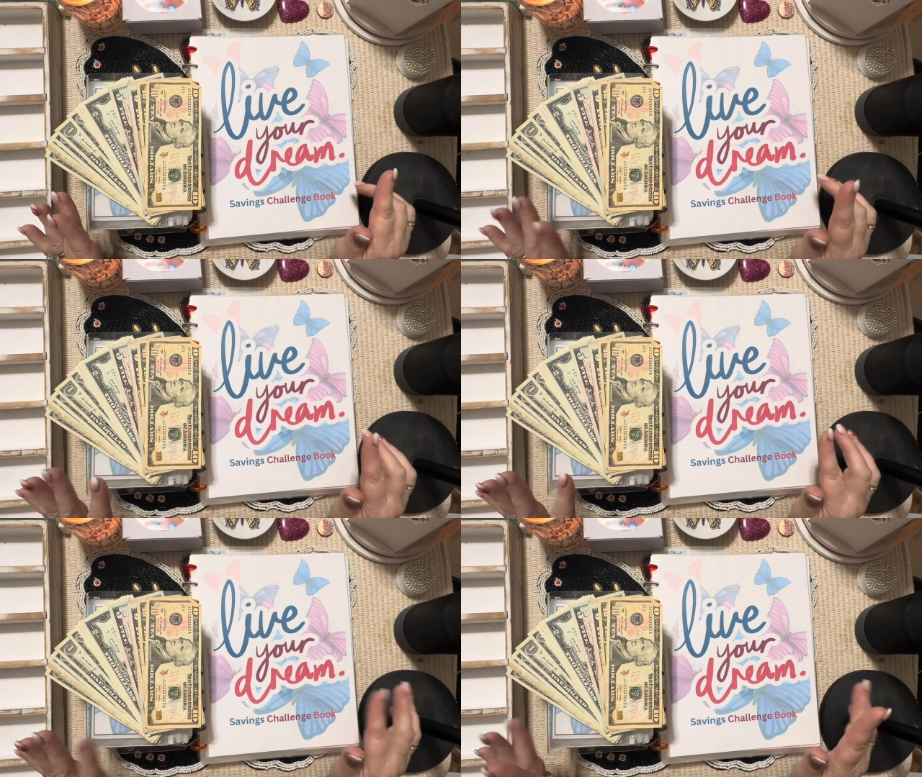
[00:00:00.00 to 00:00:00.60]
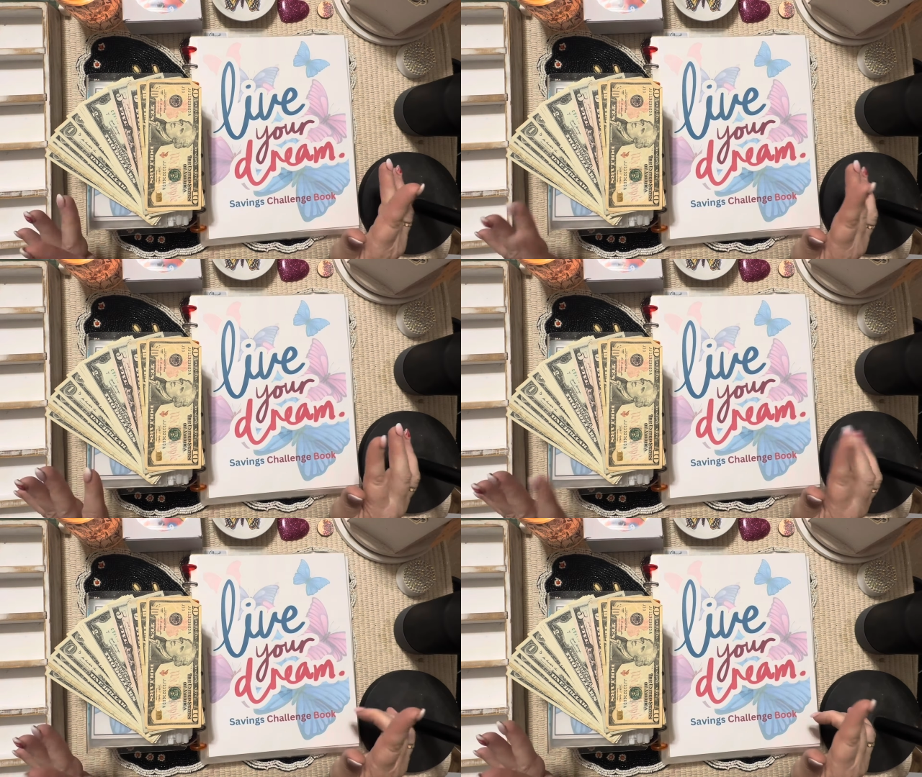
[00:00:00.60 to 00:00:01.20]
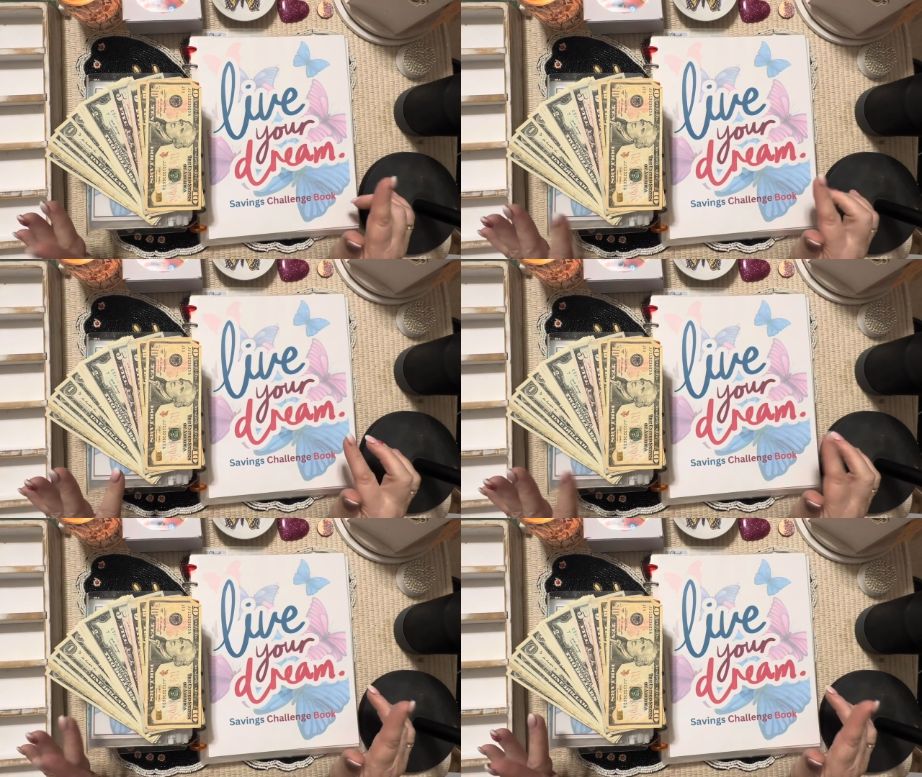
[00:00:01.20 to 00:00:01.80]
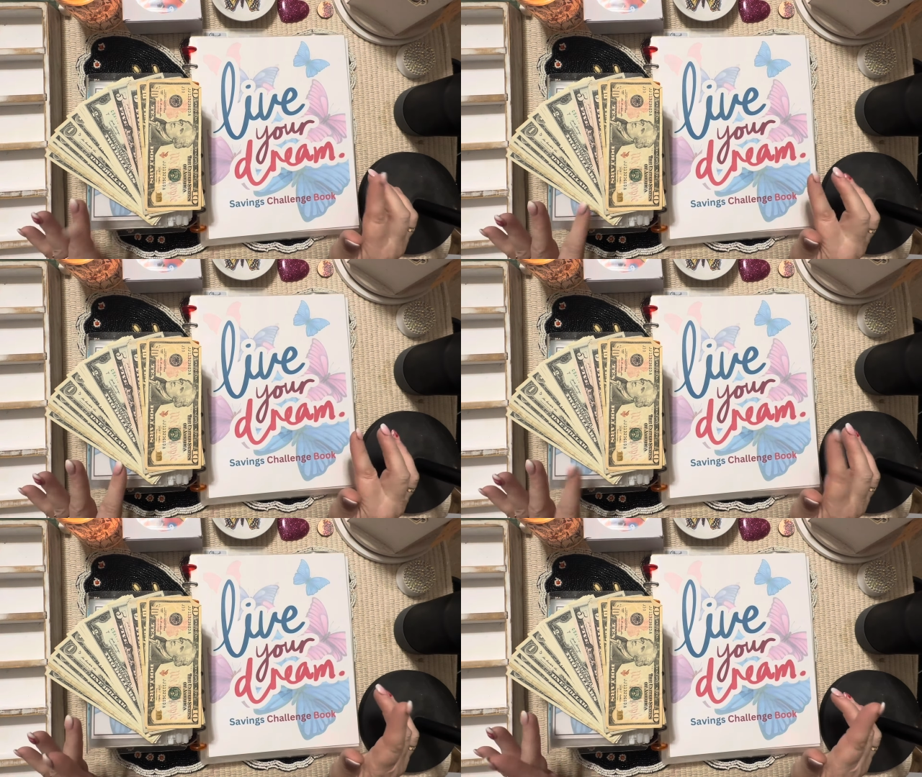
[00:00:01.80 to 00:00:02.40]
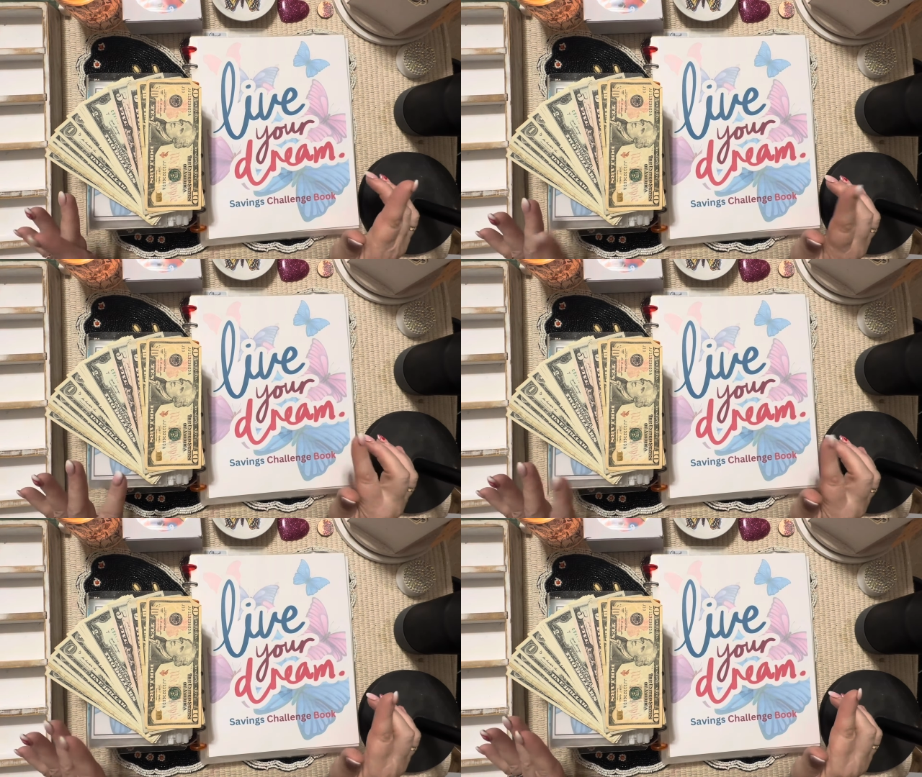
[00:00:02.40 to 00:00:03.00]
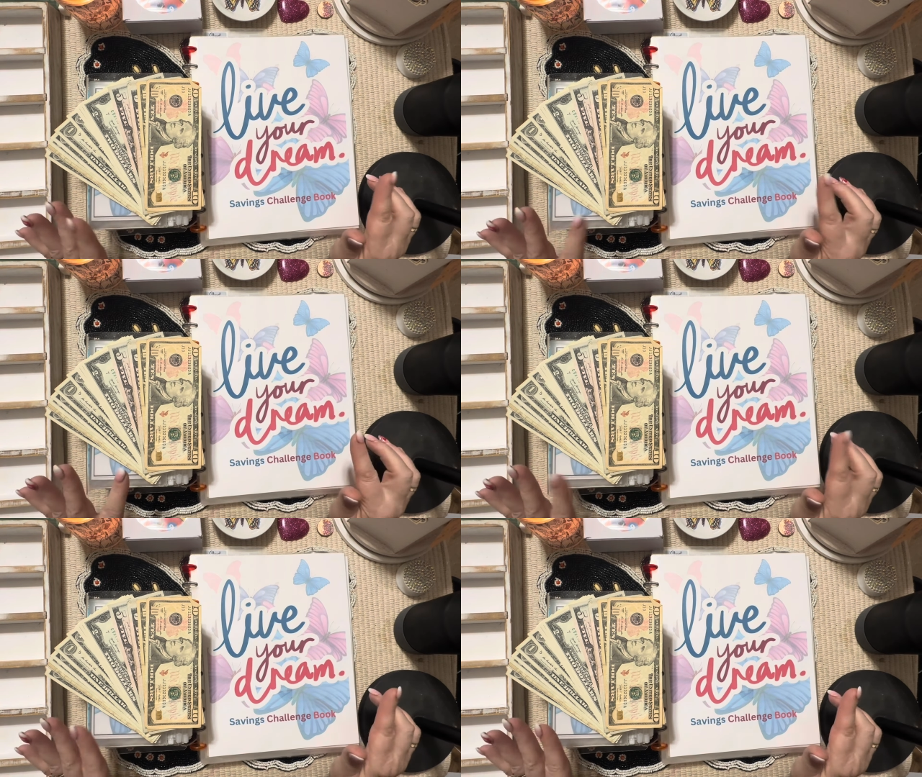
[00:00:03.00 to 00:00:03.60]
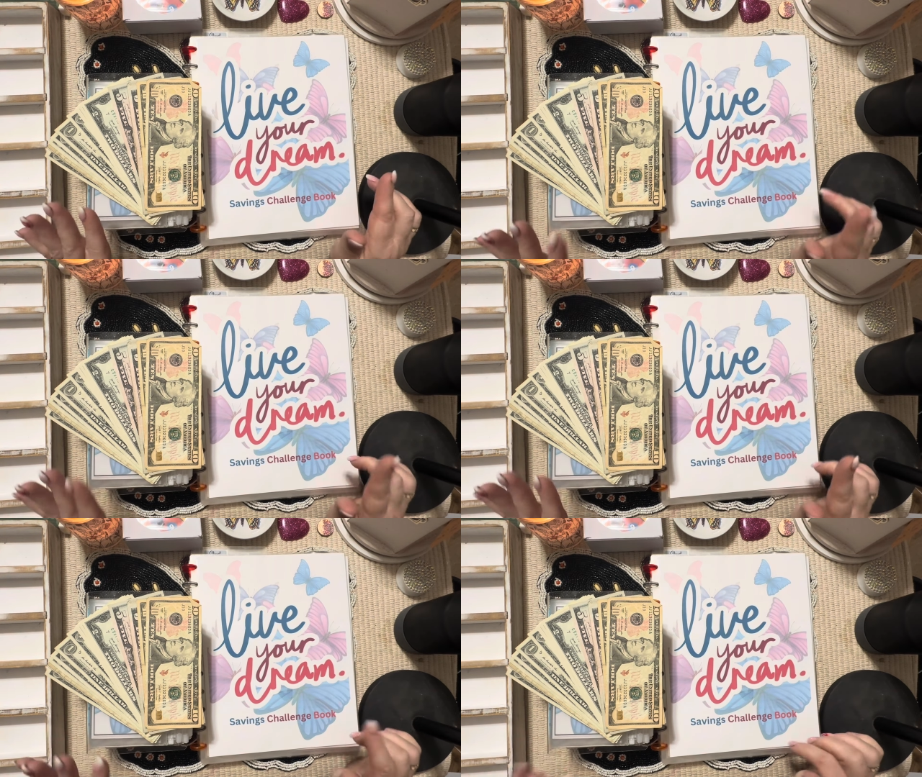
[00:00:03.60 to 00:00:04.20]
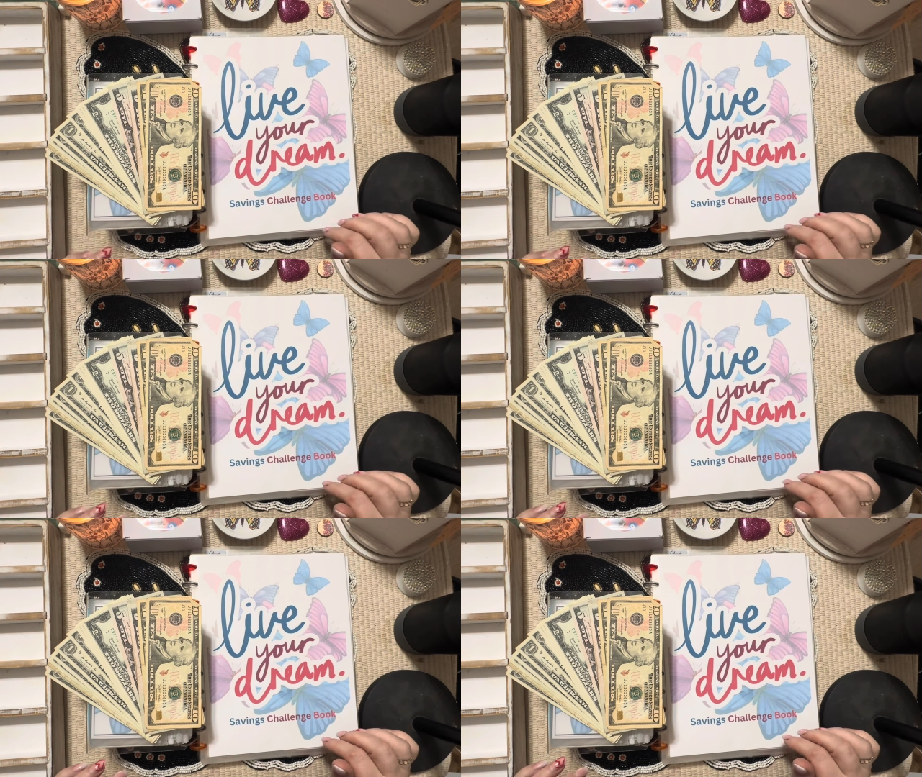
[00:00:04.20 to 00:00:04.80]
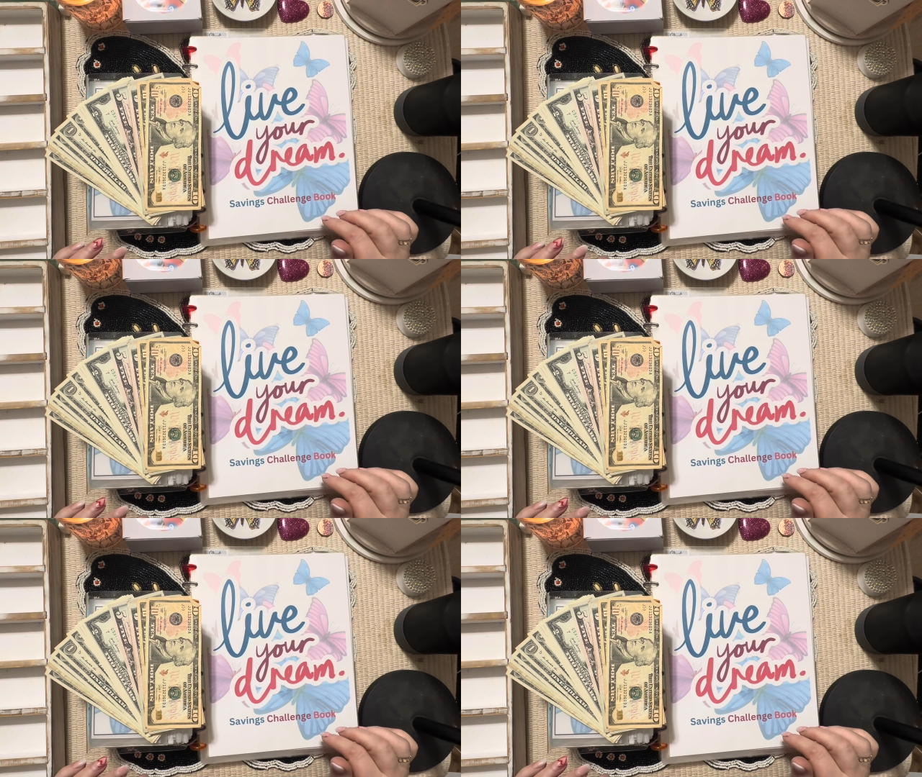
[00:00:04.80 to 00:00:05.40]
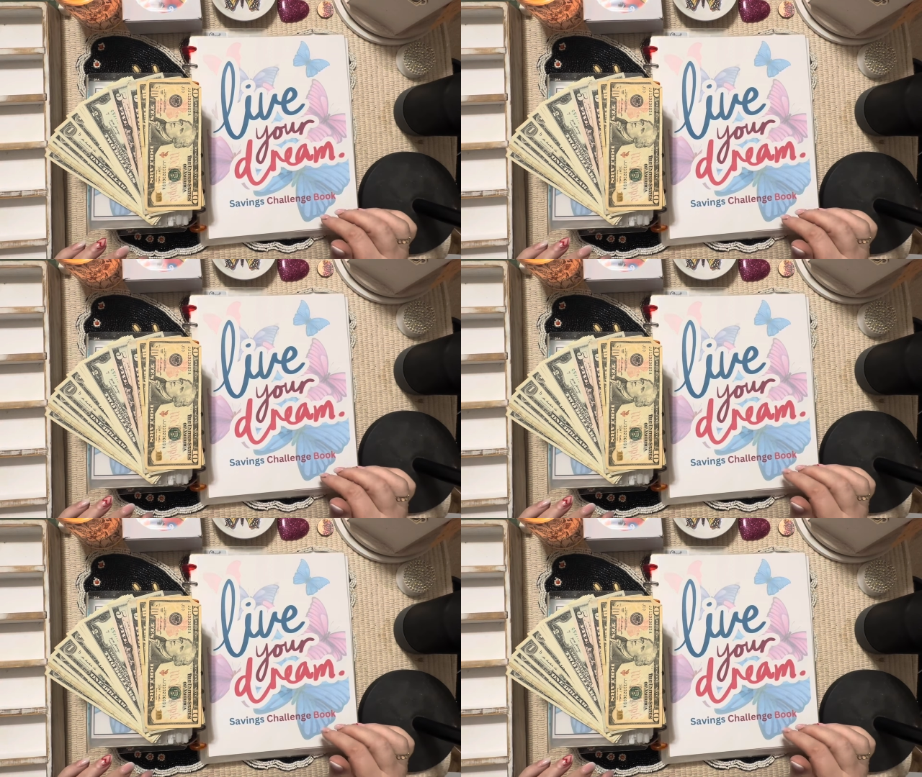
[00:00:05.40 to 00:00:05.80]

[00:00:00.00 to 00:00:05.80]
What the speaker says: (no speaker visible)